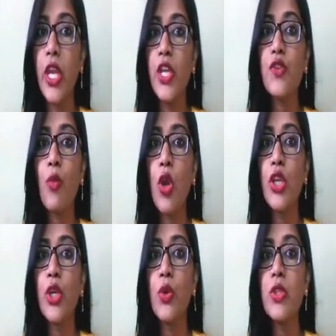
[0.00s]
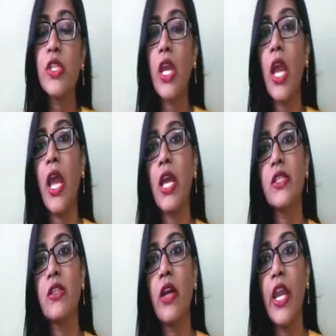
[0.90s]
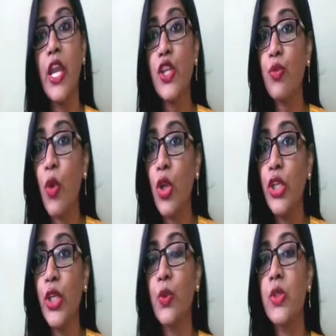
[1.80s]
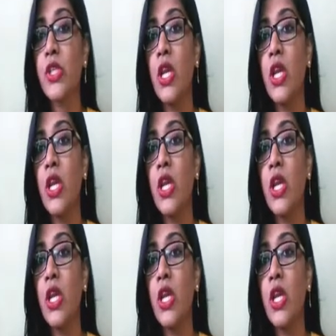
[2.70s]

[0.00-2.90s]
8 molecules. As the 8 molecules,